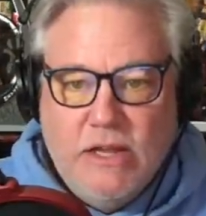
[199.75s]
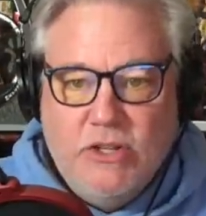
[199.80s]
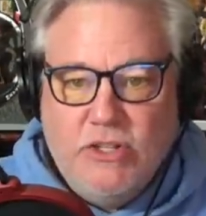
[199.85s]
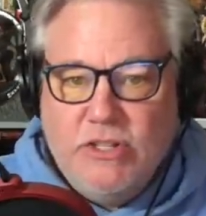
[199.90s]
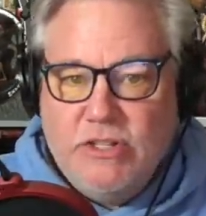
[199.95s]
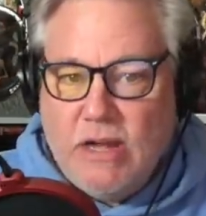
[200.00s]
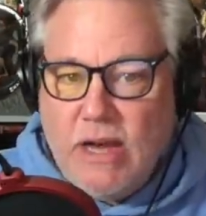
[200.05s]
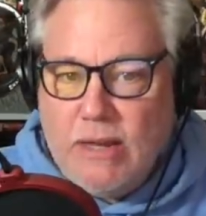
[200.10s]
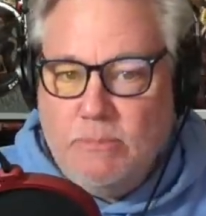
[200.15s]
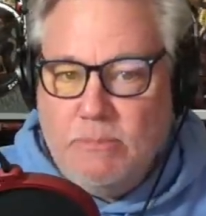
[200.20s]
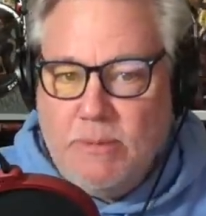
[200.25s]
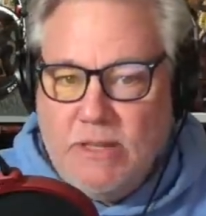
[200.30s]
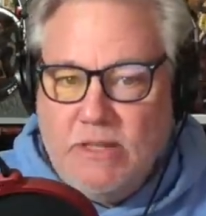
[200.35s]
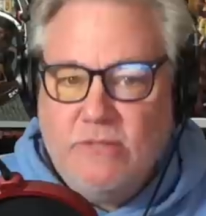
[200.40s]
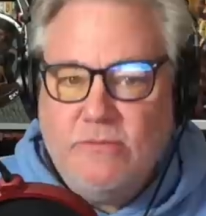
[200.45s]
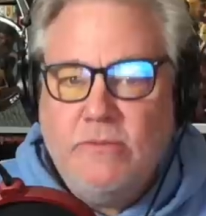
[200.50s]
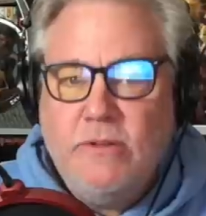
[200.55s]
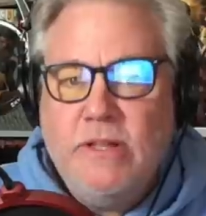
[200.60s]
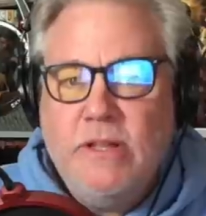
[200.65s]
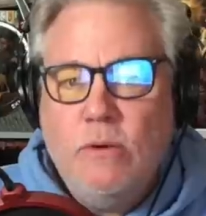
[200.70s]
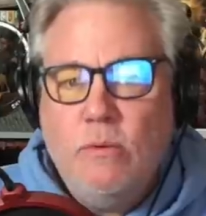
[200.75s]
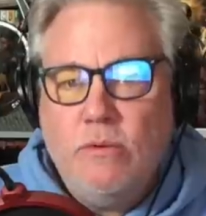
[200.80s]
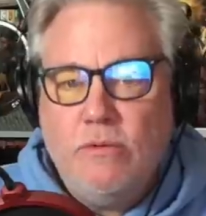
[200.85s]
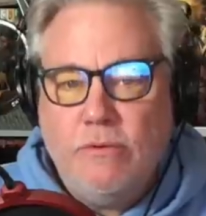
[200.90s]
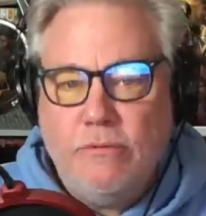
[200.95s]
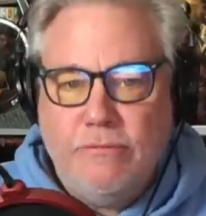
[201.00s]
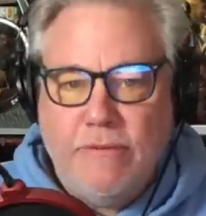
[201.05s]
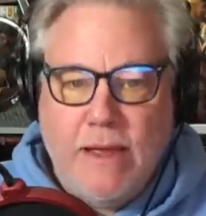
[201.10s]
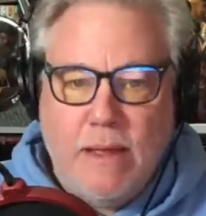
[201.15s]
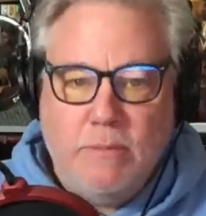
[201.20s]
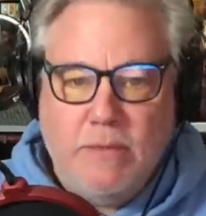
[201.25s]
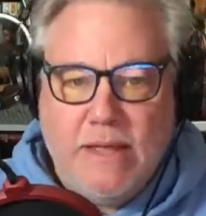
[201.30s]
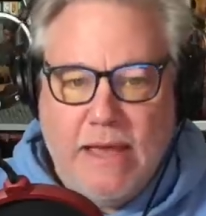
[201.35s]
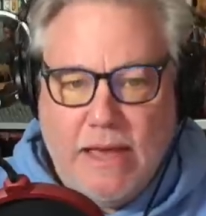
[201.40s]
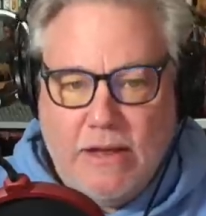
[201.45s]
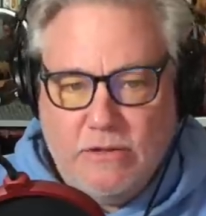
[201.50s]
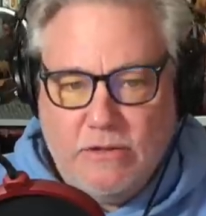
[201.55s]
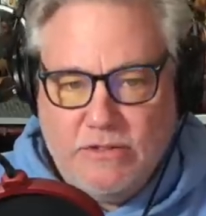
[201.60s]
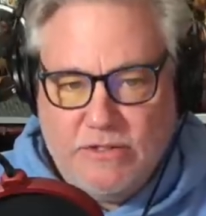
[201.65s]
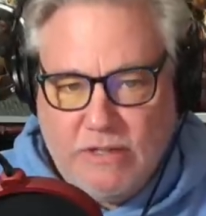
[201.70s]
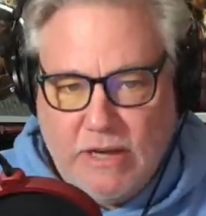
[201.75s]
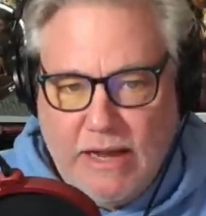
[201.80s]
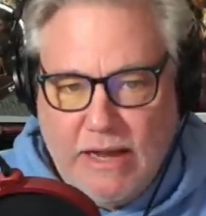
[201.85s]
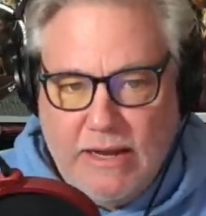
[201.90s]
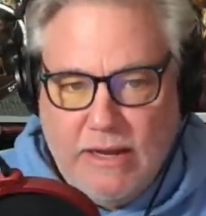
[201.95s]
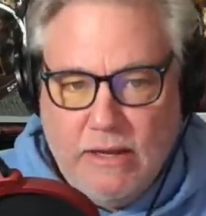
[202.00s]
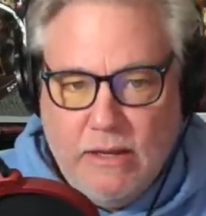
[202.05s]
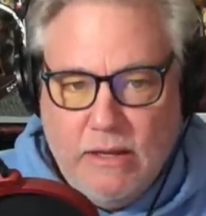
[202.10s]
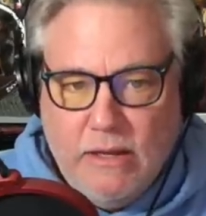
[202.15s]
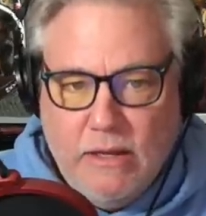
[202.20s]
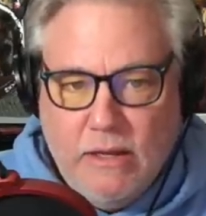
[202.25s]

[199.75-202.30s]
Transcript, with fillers: she died peacefully with her family at her side.